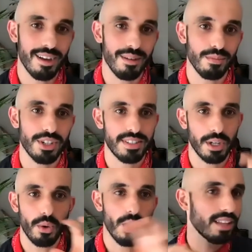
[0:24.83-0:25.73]
just a
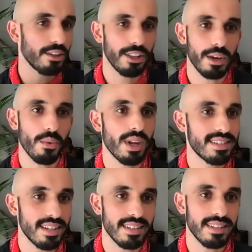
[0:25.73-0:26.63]
quick little like
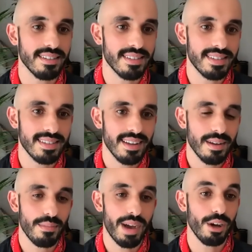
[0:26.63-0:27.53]
1-sentence
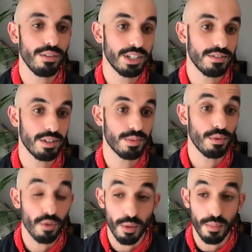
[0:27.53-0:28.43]
bio of each of his
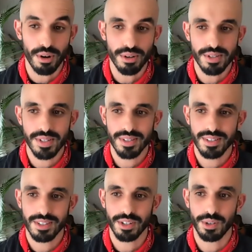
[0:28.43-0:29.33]
performers
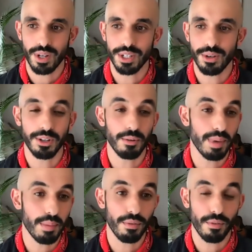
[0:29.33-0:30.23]
so you all know a little
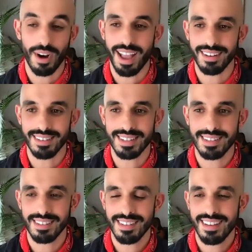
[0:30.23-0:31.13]
bit beforehand.
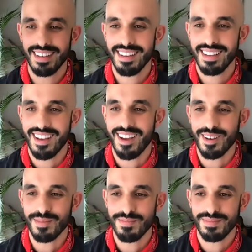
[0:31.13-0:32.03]

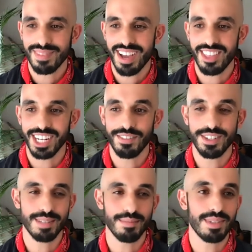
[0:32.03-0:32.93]
And then give you
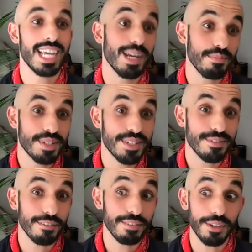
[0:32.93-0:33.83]
some tips
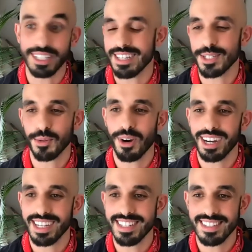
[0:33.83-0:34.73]
for viewing this
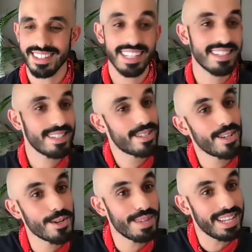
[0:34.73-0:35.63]
work because it's
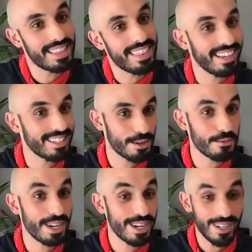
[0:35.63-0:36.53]
Zoom and things are
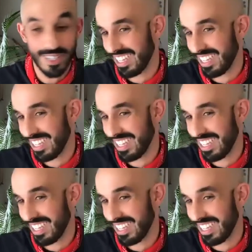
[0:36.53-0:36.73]
weird.